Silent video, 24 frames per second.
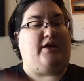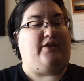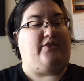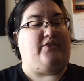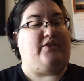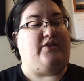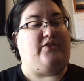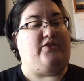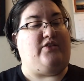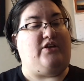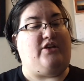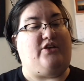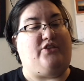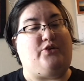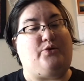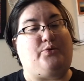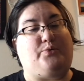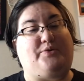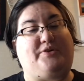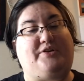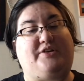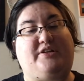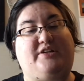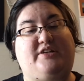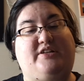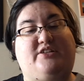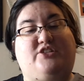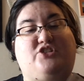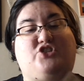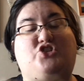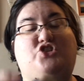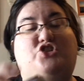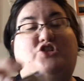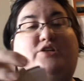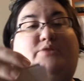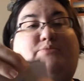then the other one is
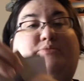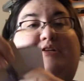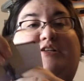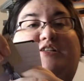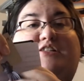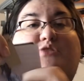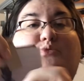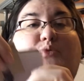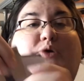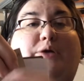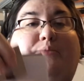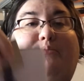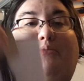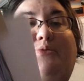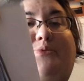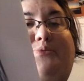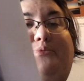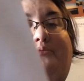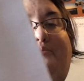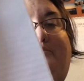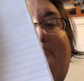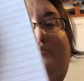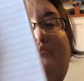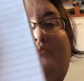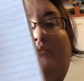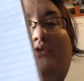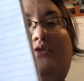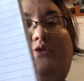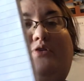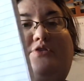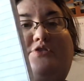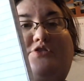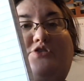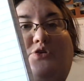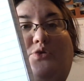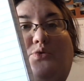Chimney Sweep.
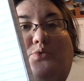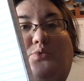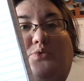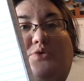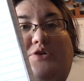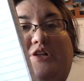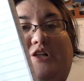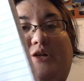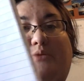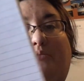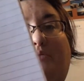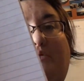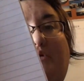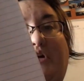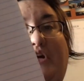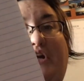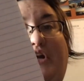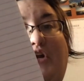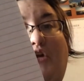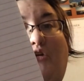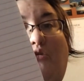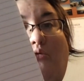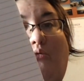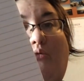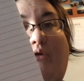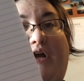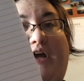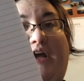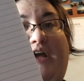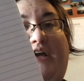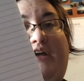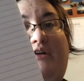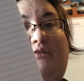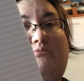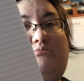So really pretty gray.